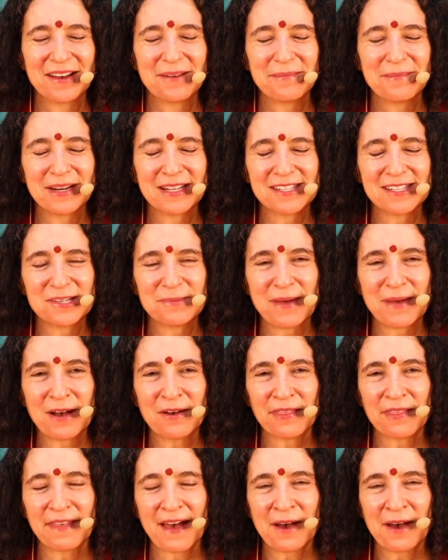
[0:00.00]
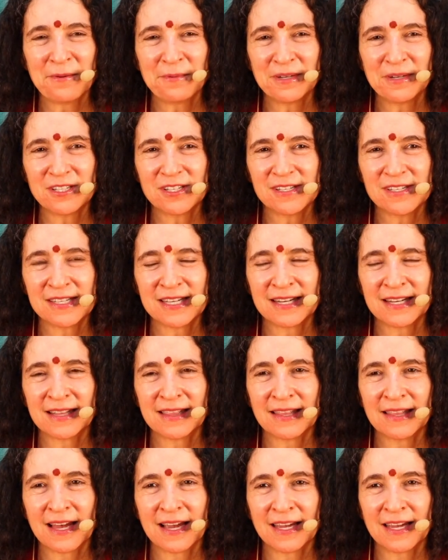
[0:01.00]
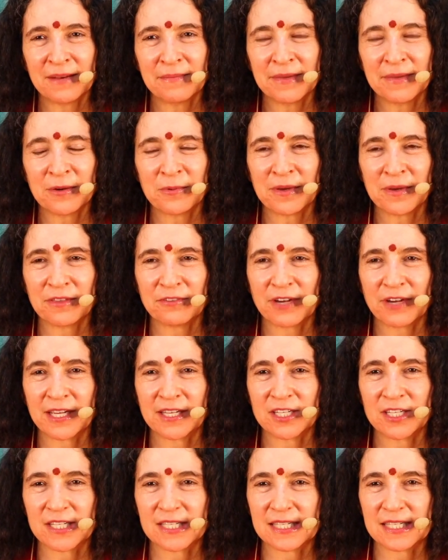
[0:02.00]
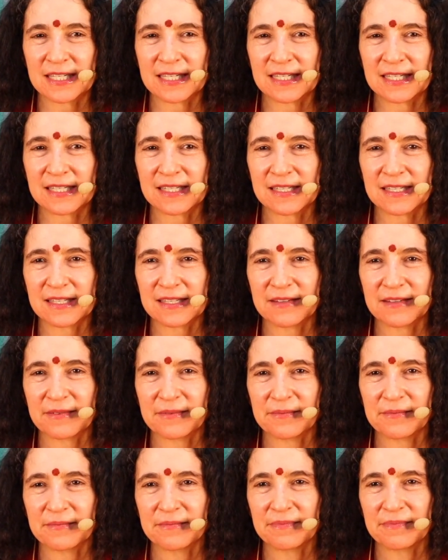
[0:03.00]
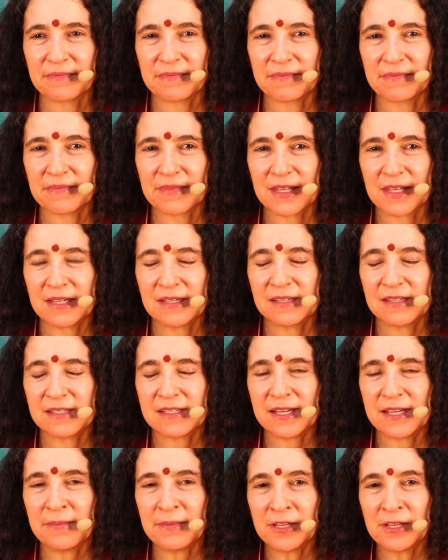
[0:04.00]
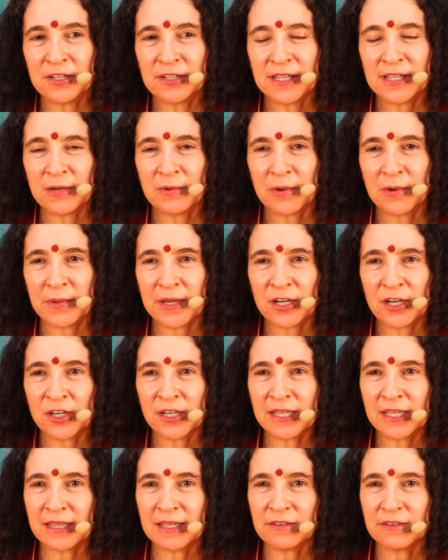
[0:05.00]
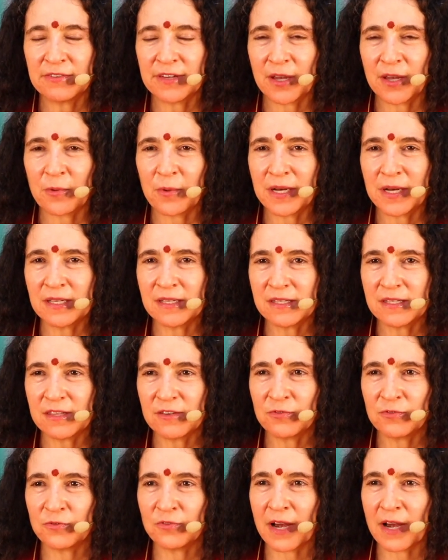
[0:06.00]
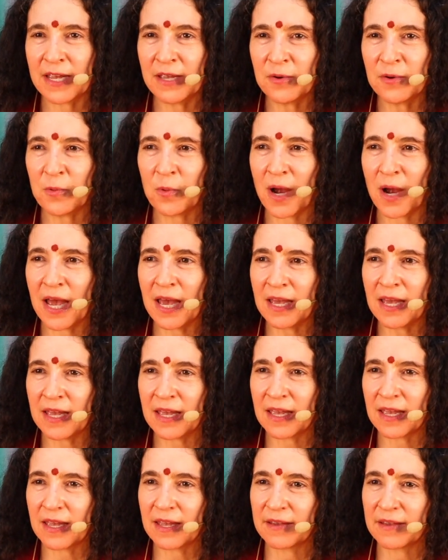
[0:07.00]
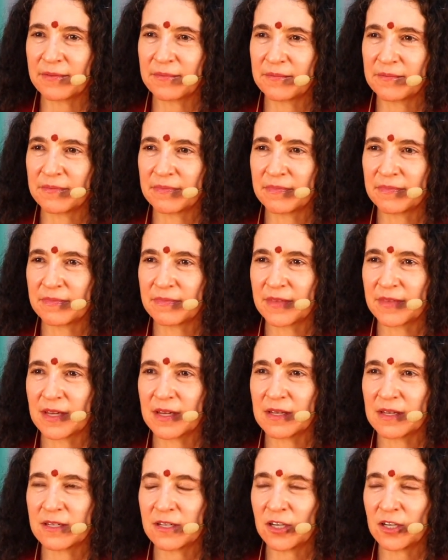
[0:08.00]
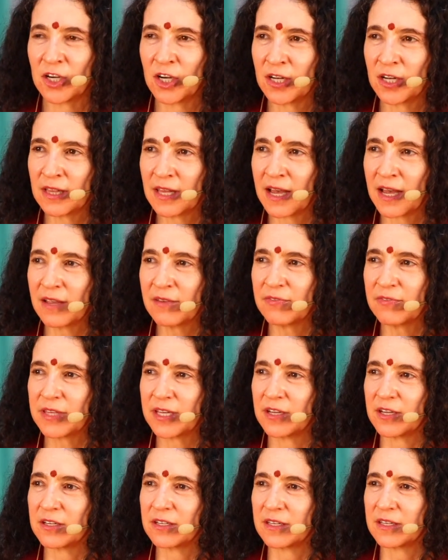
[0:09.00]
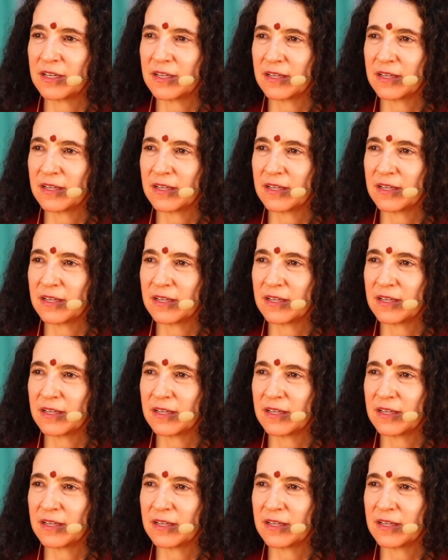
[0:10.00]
But it's about that which is in alignment with righteousness. Similarly, when we earn a living, what is the right way to earn a livelihood?